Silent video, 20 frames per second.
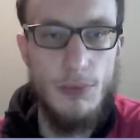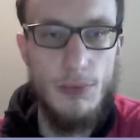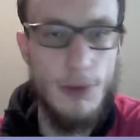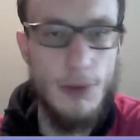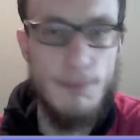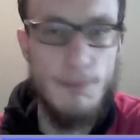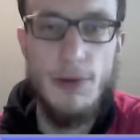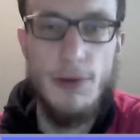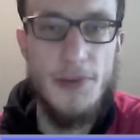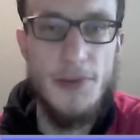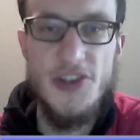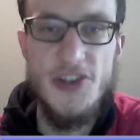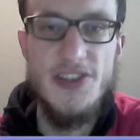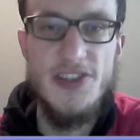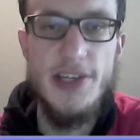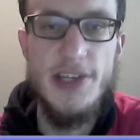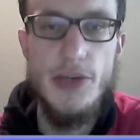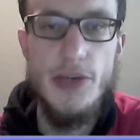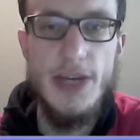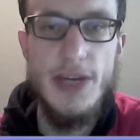what
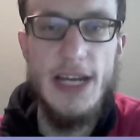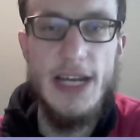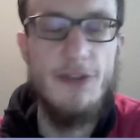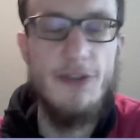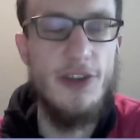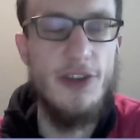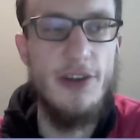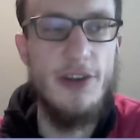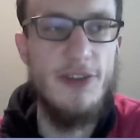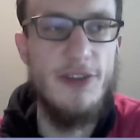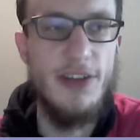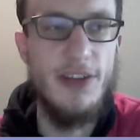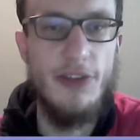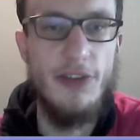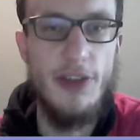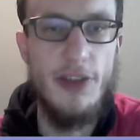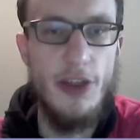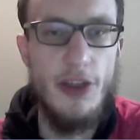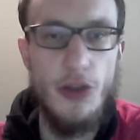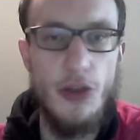properties they do have that
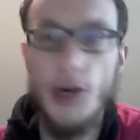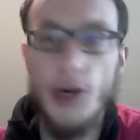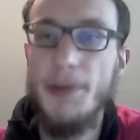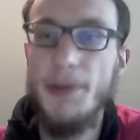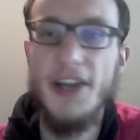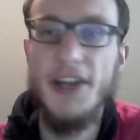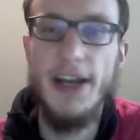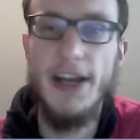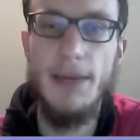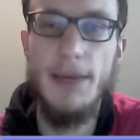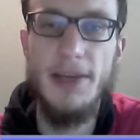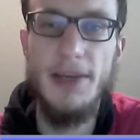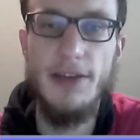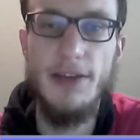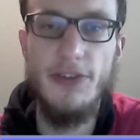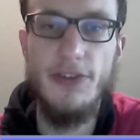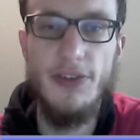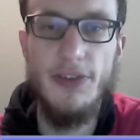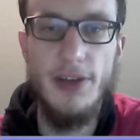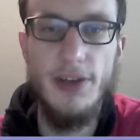affects their thermodynamics,